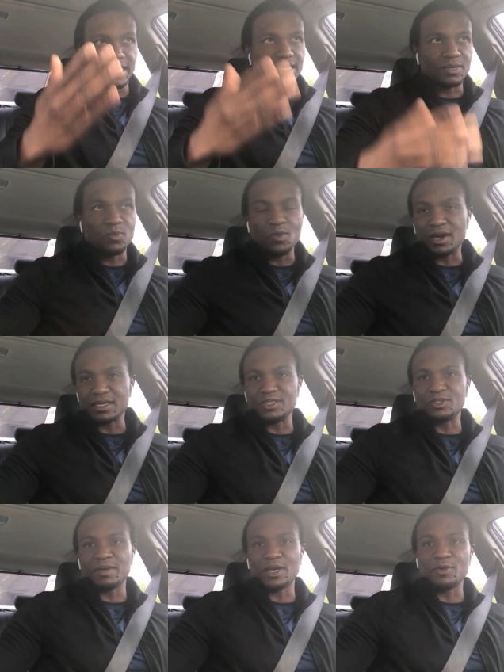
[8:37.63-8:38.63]
I gotta walk
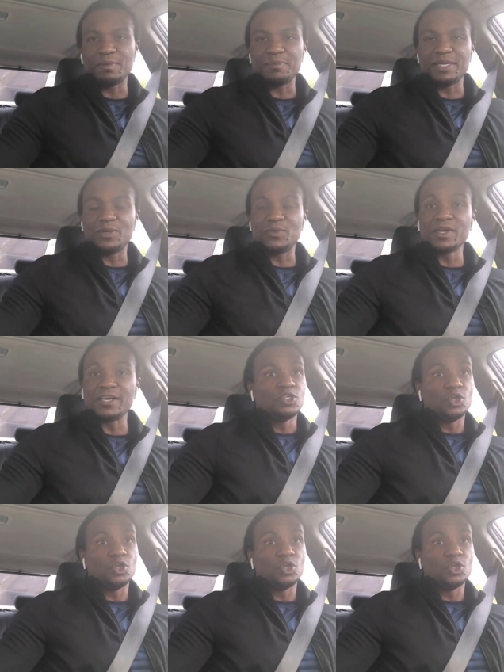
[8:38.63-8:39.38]
into my home and begin work.